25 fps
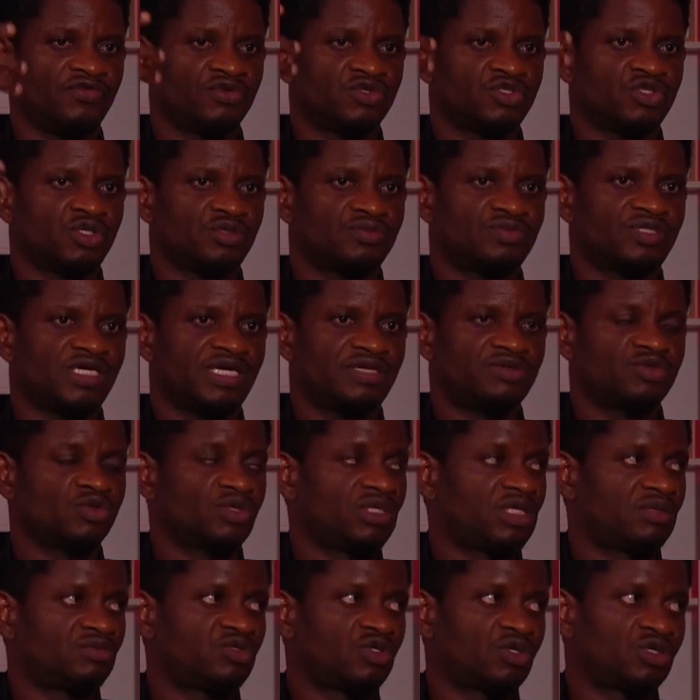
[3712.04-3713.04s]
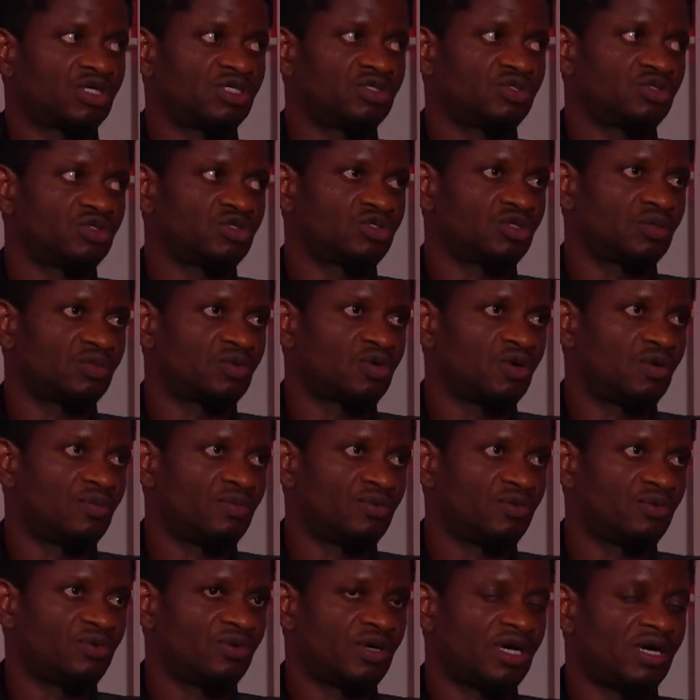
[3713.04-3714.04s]
sometimes when I'm talking to some couple,
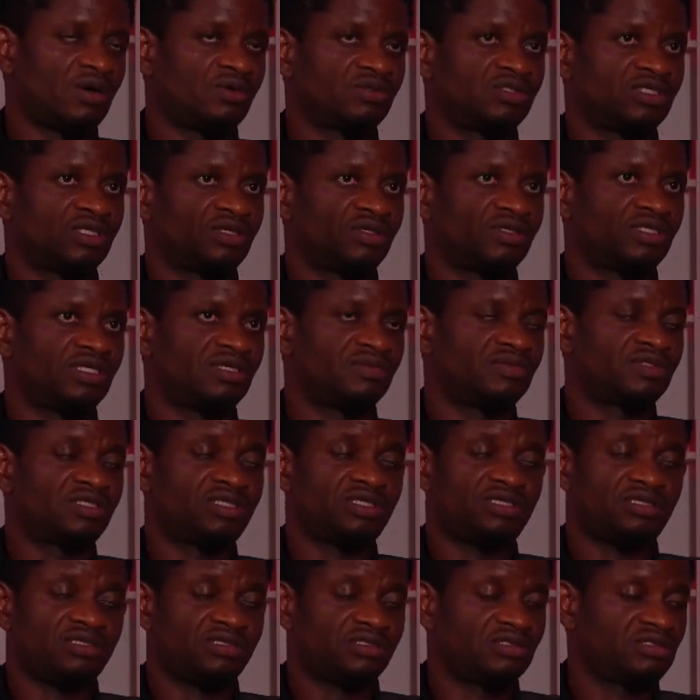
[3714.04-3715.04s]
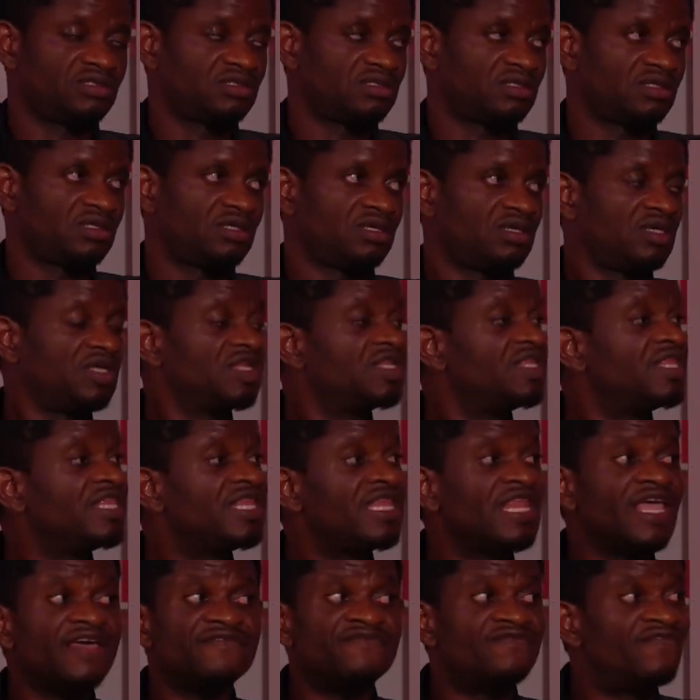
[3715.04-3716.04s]
I will tell them, see,
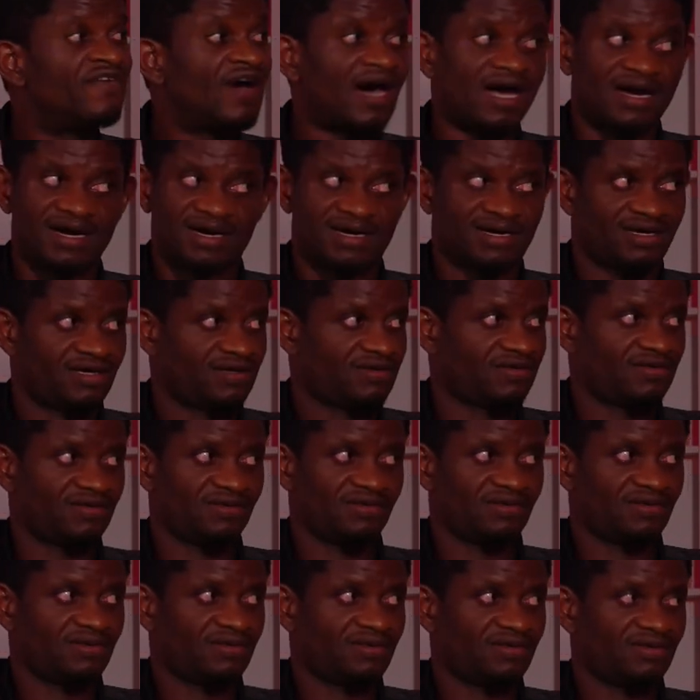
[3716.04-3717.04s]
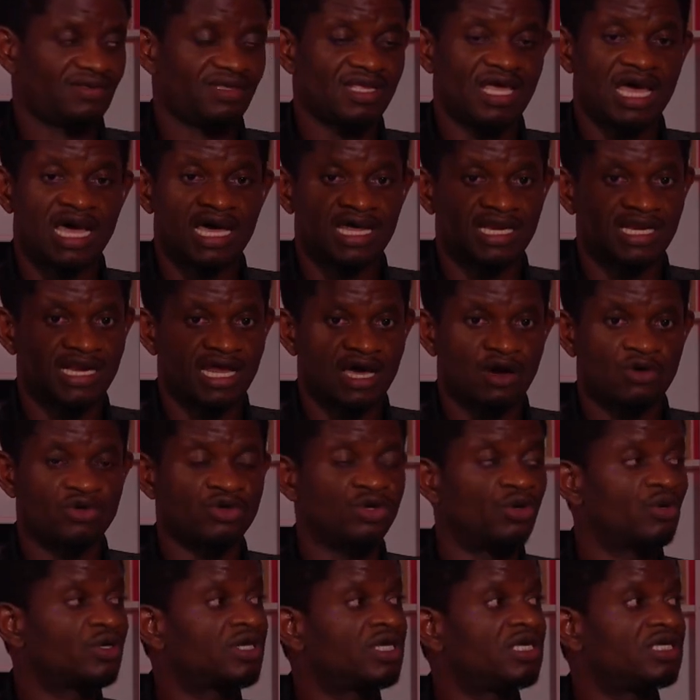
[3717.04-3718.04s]
never allow
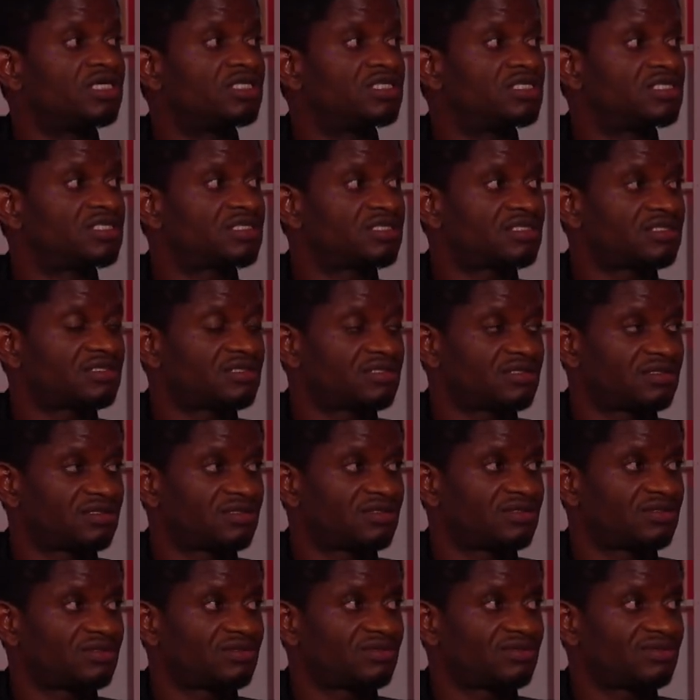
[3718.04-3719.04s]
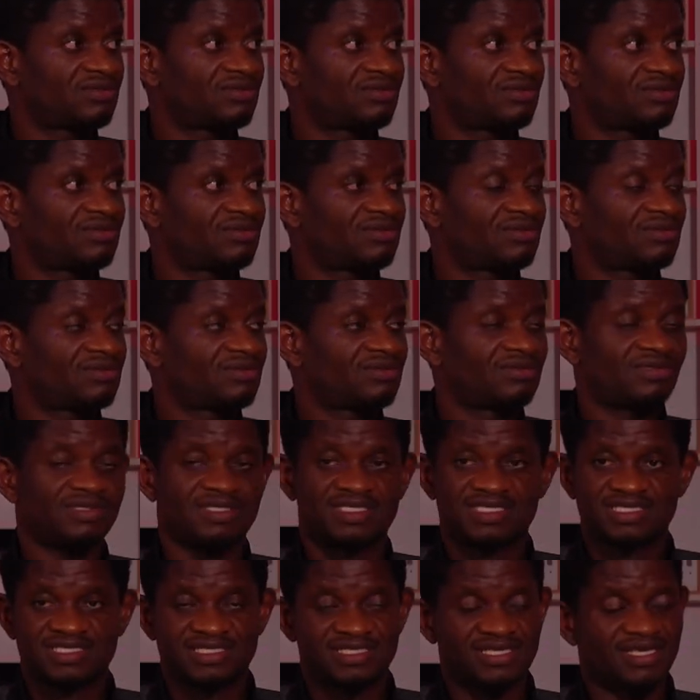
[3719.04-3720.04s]
your kids
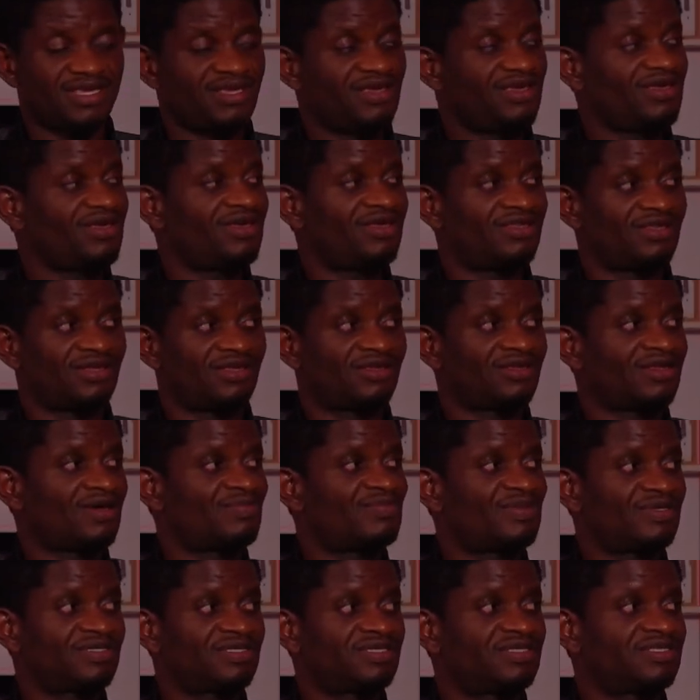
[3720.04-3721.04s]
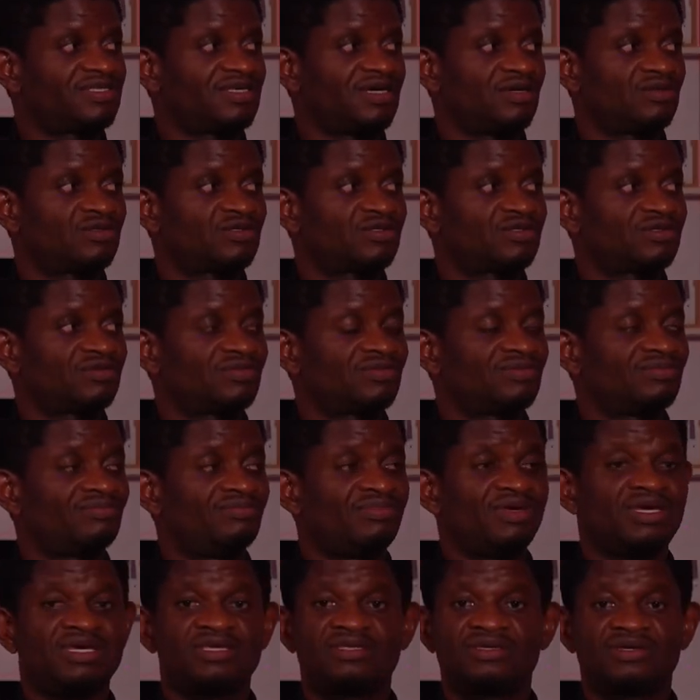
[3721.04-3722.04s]
stay in another person's house.
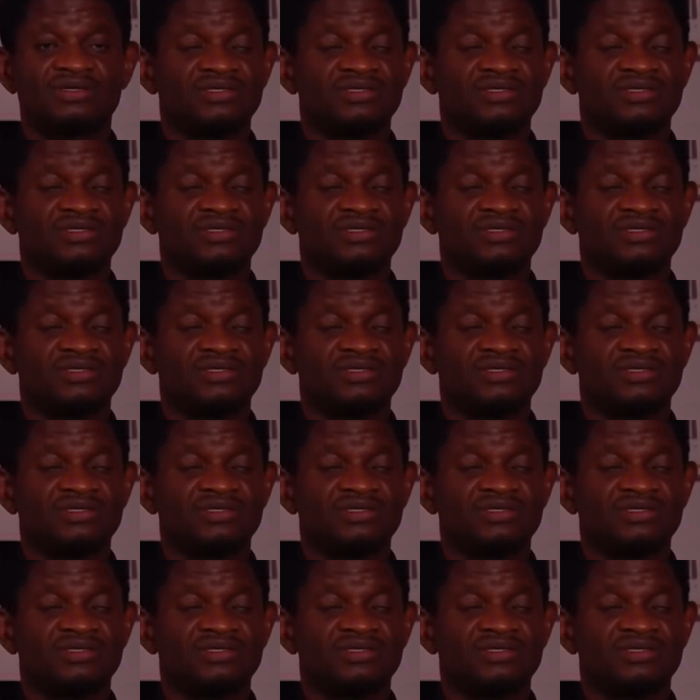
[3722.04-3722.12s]
Be it your